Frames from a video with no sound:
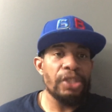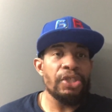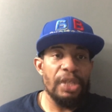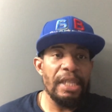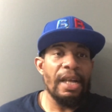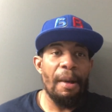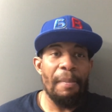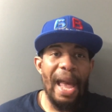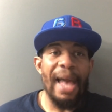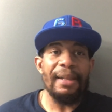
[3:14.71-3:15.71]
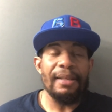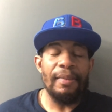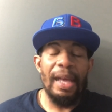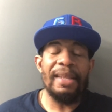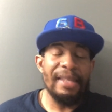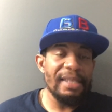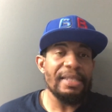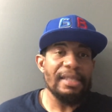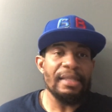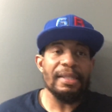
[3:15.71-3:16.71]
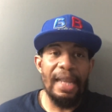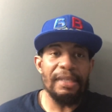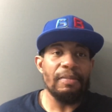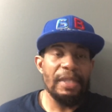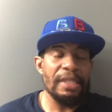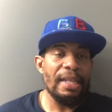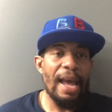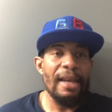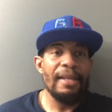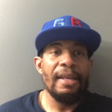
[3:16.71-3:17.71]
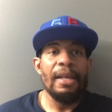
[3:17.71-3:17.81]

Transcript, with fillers: should he come back. And this is a testament to that